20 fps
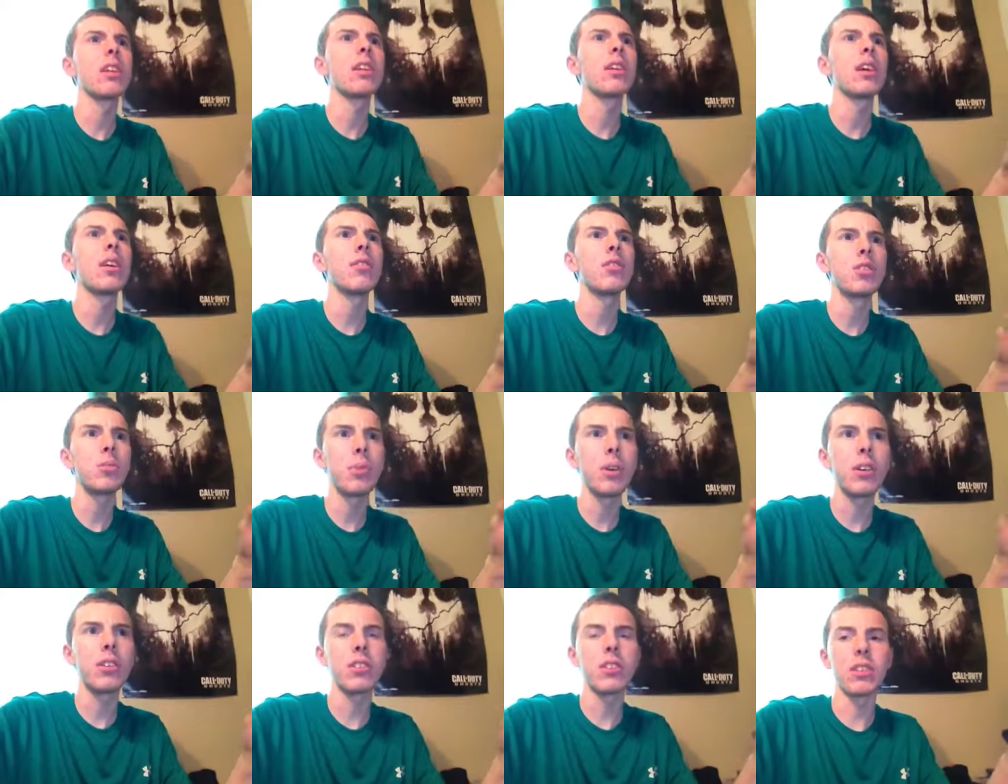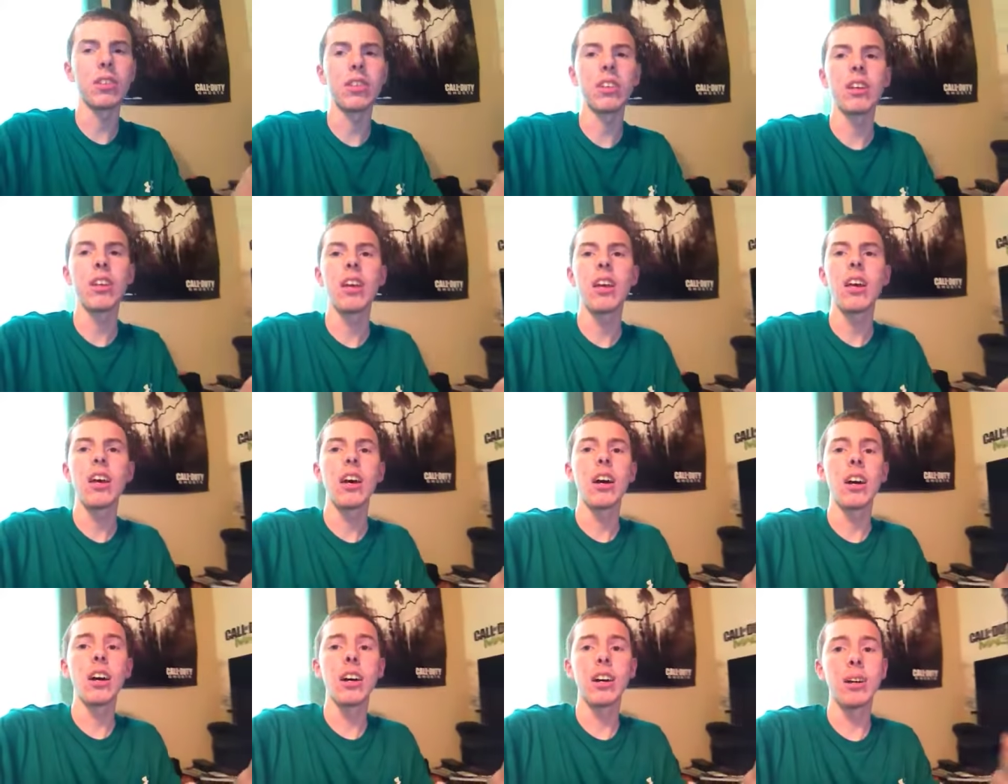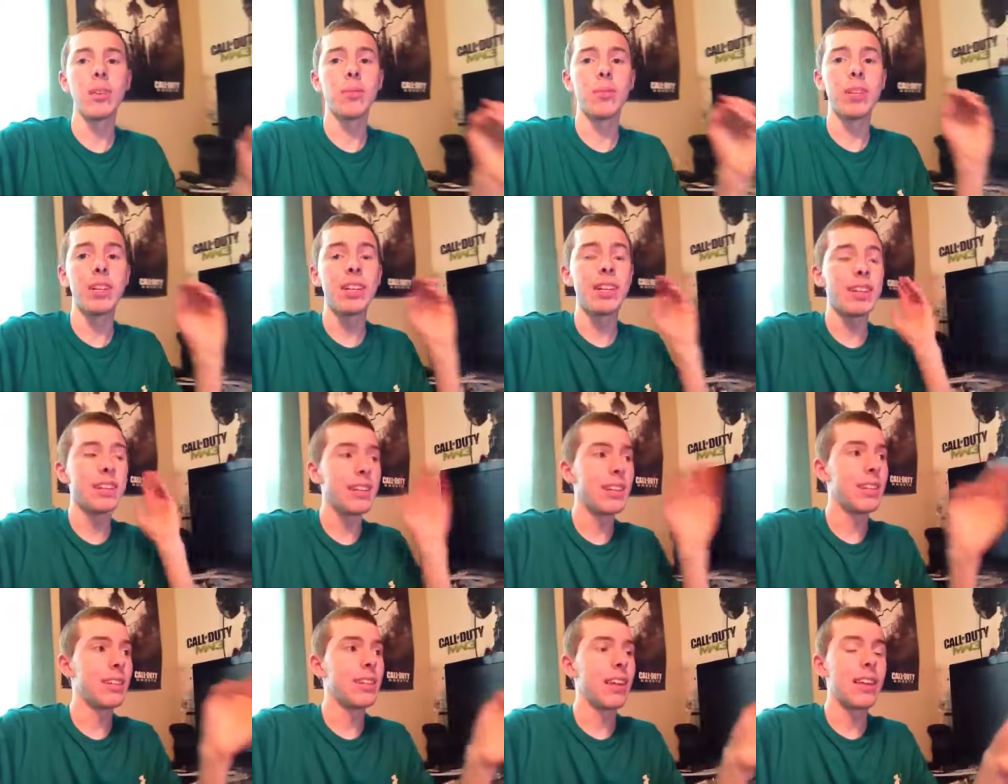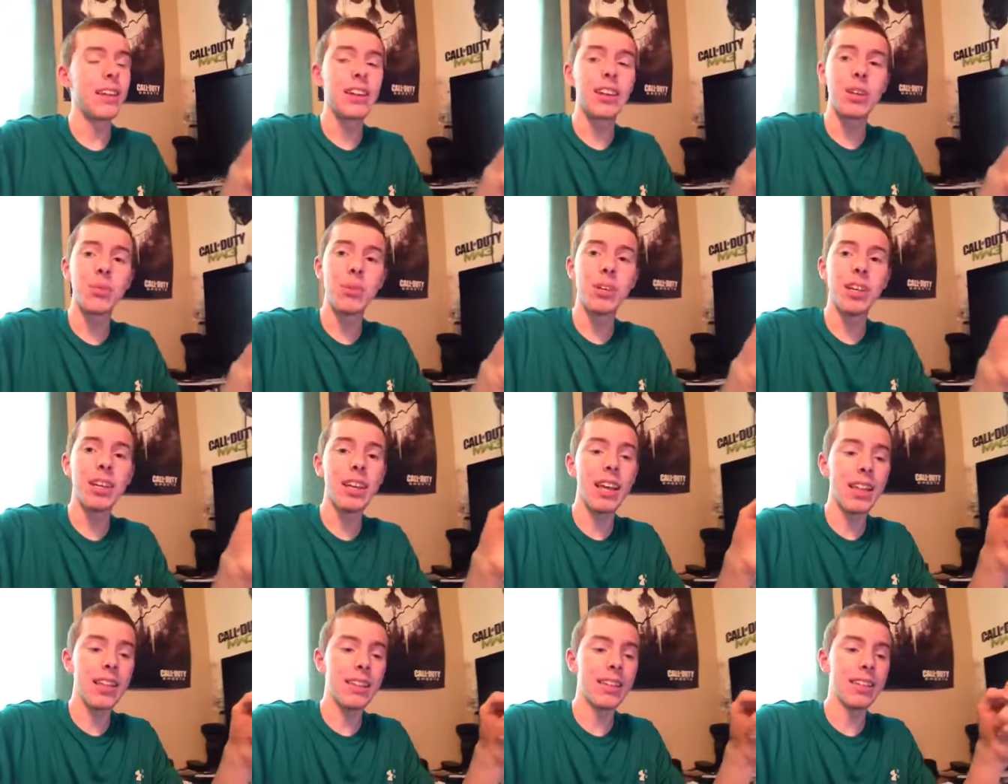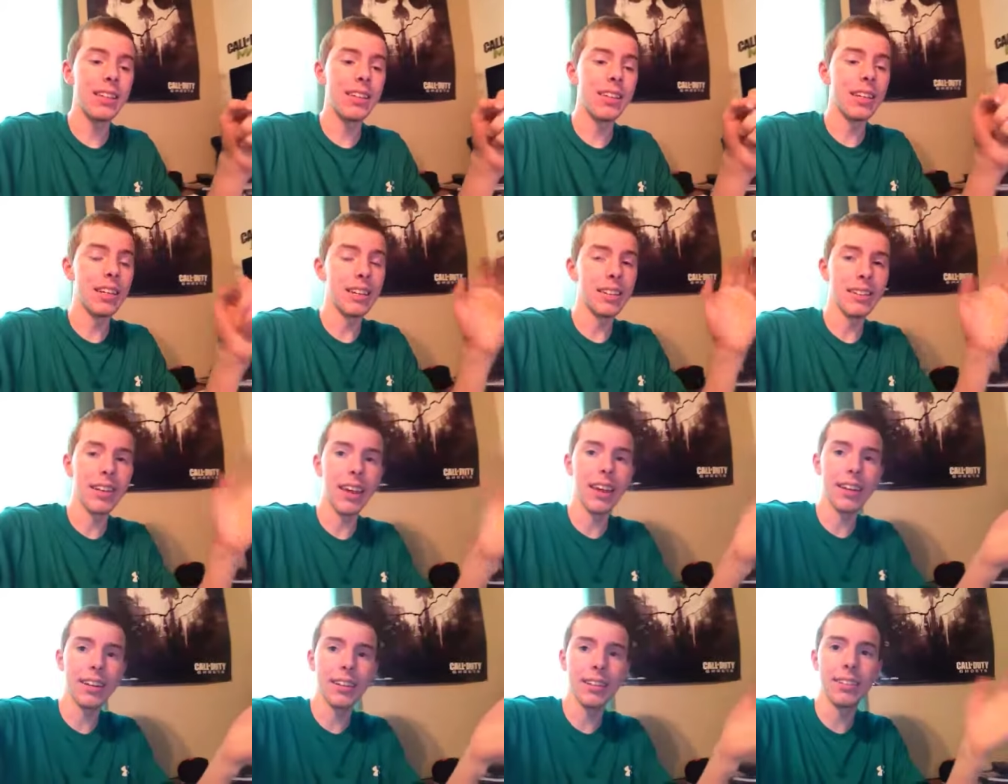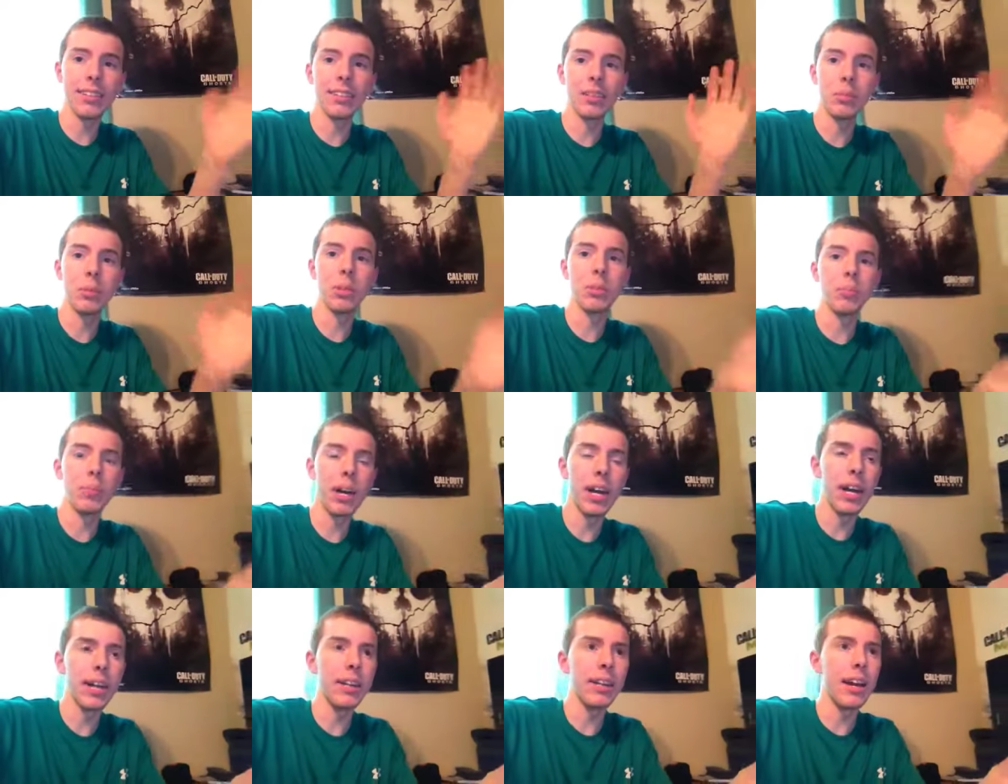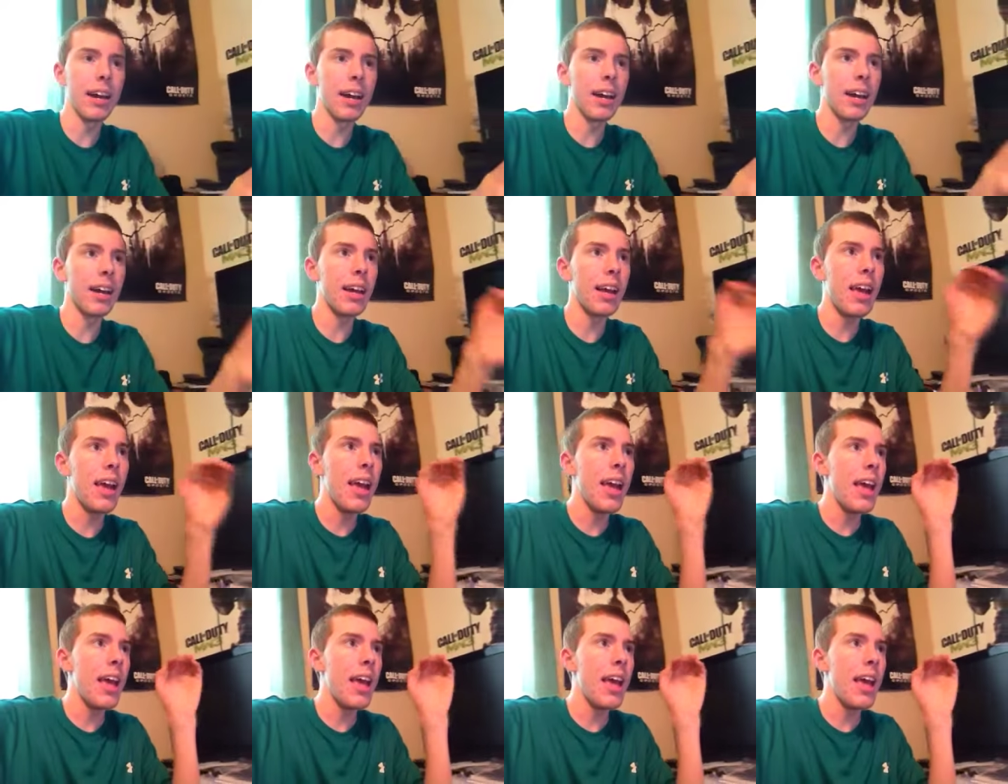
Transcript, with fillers: Kevin Spacey um, is going to be the antagonist. He's going to be the bad guy.